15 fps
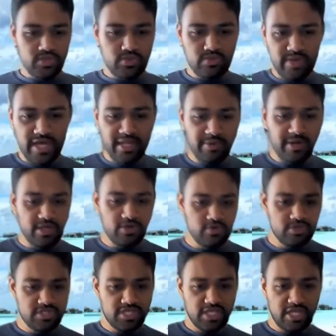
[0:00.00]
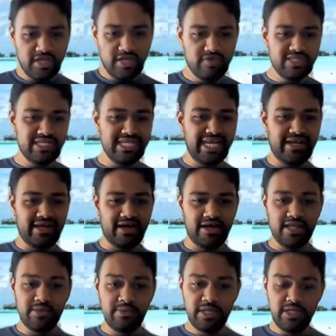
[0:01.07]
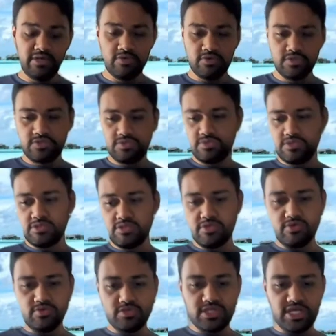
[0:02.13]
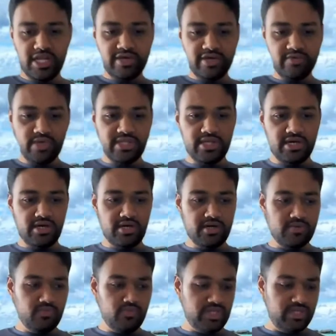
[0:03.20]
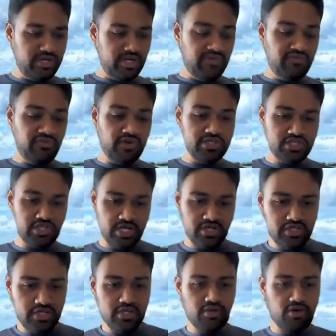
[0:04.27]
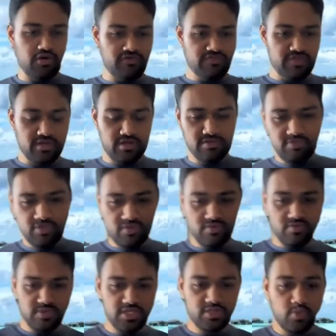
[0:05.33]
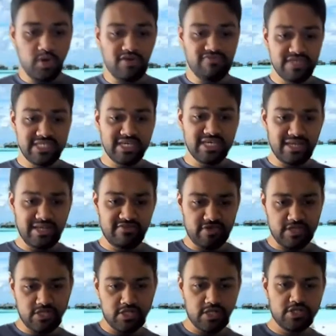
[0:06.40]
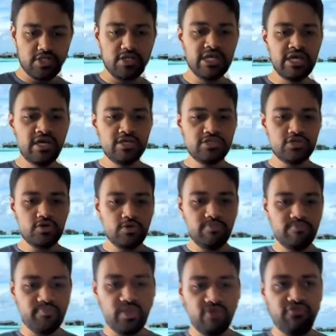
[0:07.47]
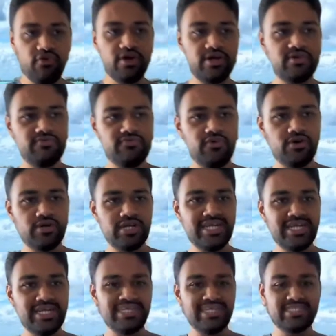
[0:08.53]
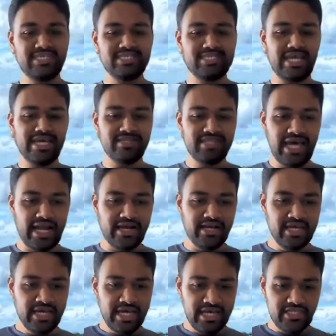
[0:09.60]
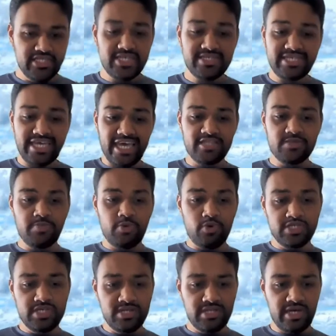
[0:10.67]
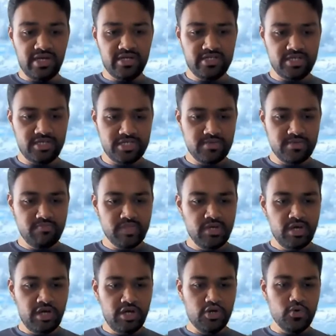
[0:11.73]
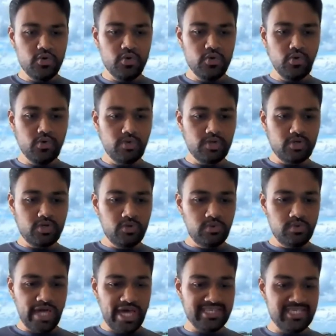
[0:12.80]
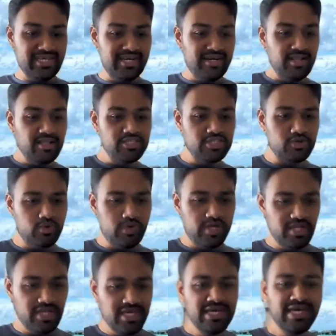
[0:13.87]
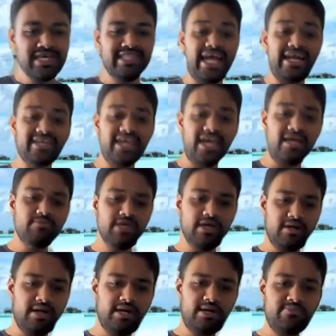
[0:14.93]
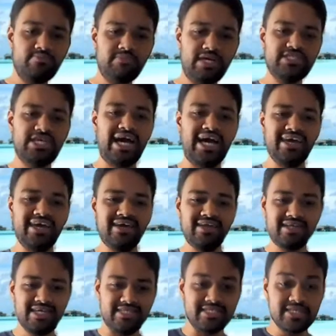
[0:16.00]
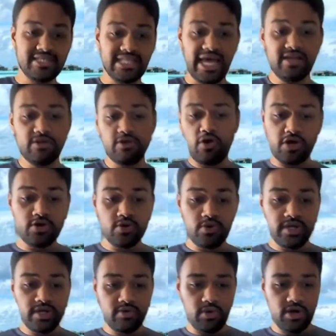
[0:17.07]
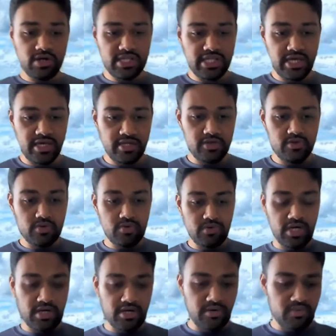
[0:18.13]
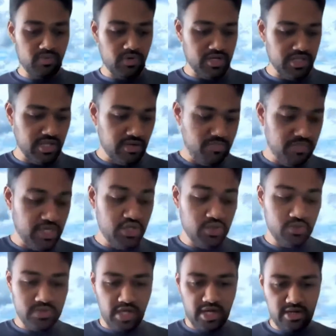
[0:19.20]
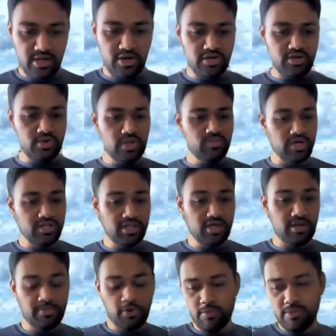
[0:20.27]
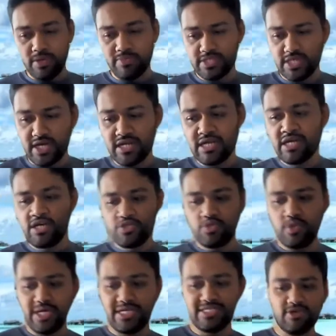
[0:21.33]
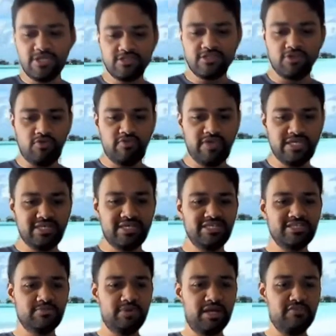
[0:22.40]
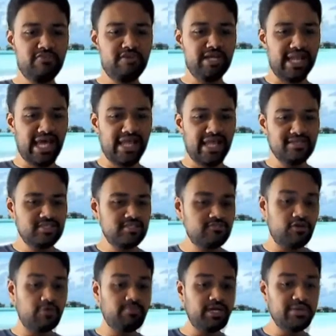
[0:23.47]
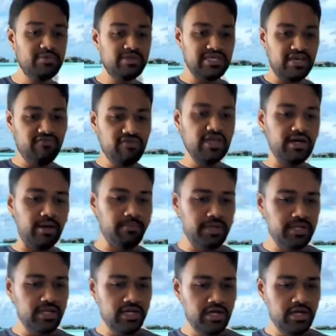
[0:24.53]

anybody who's dealing with data, anybody who's dealing with the infrastructure of the just world, physical infrastructure. So for industries like that, just exposing their systems to external scrutiny, that can be a much higher risk than not knowing what their what their issues are, not knowing what their problems are. So it's always a risk benefit analysis for pretty much every company